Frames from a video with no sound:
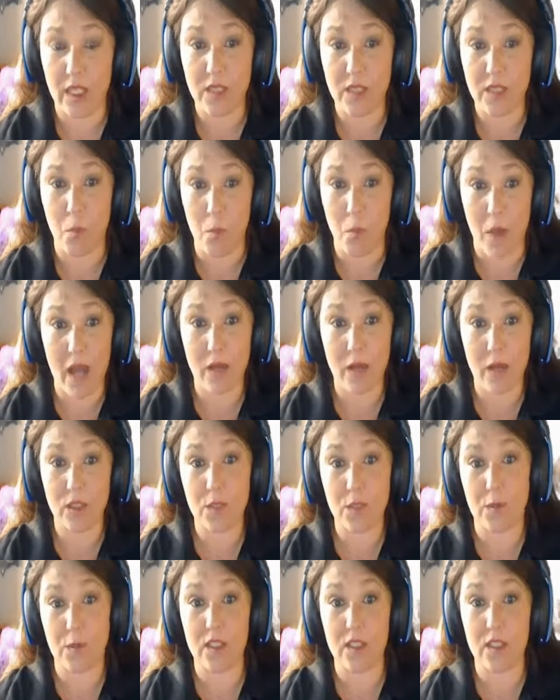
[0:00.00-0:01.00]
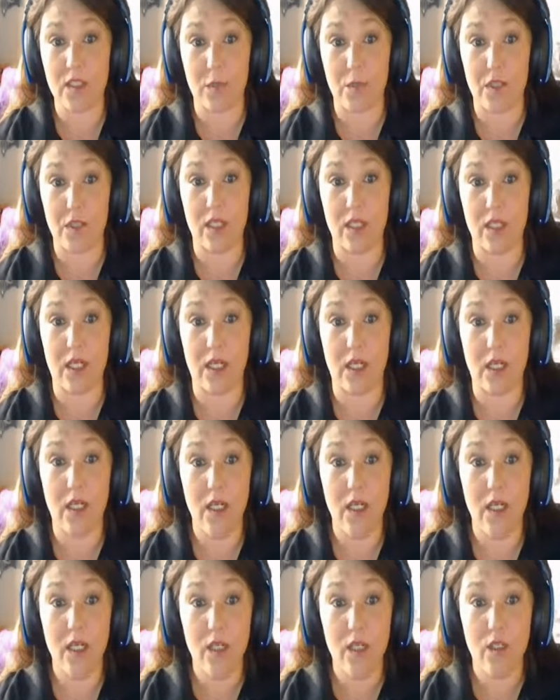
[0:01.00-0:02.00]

It's my responsibility